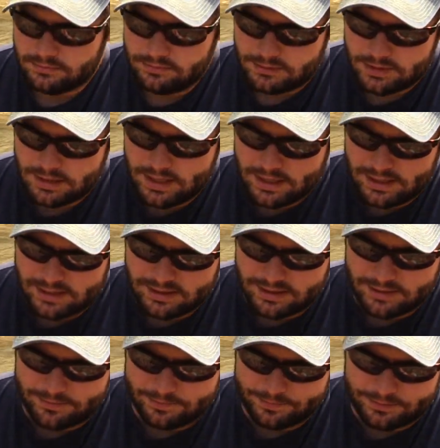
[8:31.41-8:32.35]
And
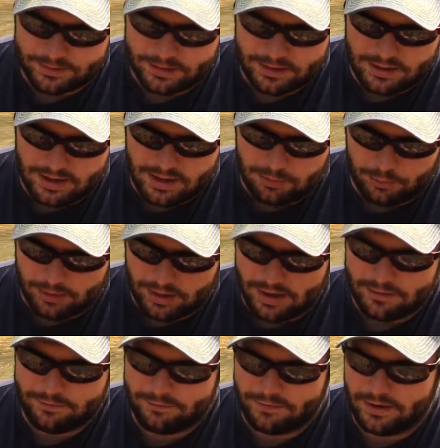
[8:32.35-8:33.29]
what
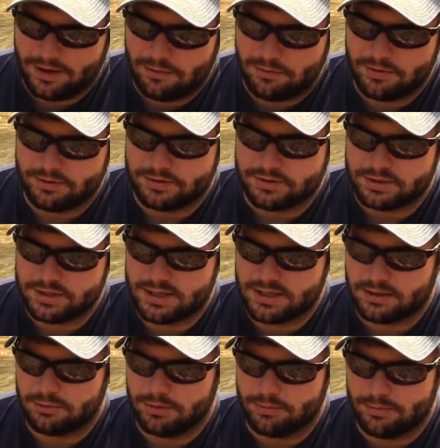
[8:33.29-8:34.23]
I've found with a
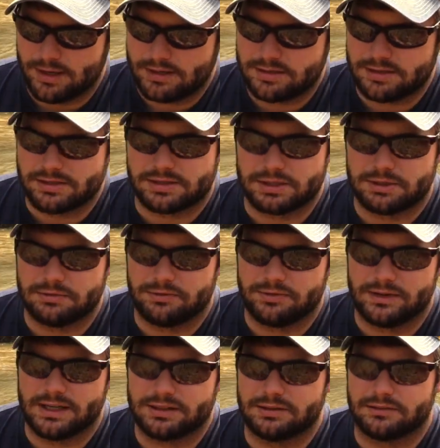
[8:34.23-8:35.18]
jig, what makes it so
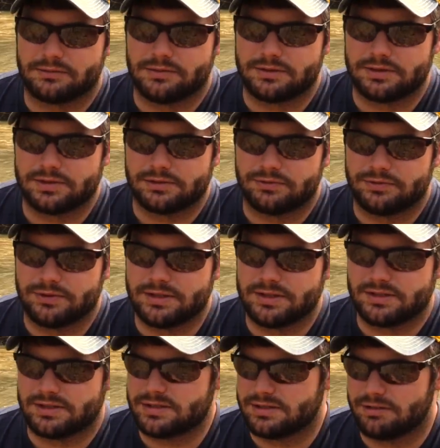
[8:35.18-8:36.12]
effective for these
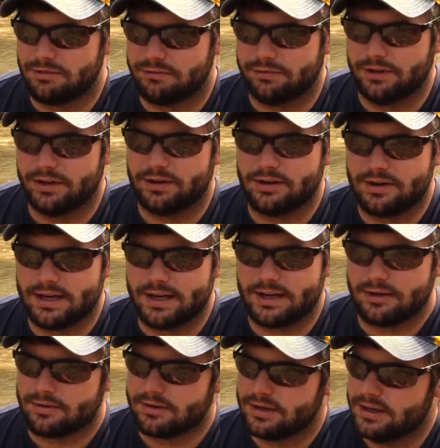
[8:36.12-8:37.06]
fish is the flutter
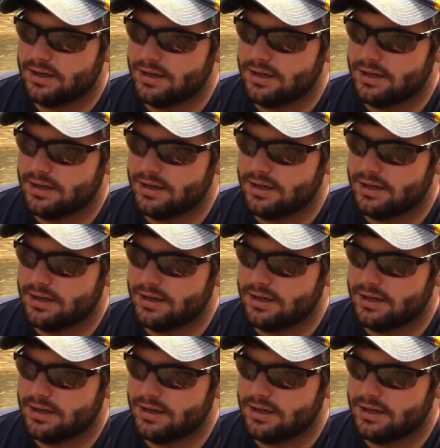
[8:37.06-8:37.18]
down.